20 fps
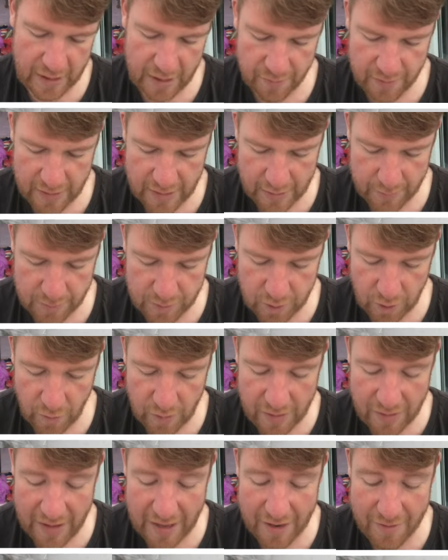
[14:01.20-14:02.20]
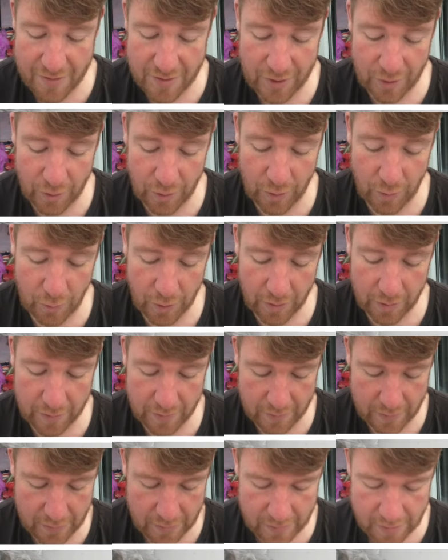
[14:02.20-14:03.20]
have, I'm sorry. There is another one.
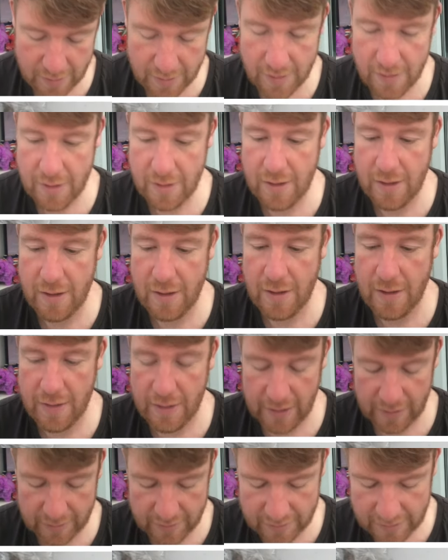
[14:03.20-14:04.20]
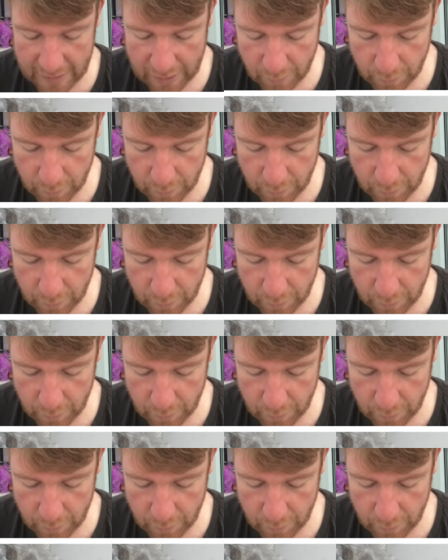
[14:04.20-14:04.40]
That stack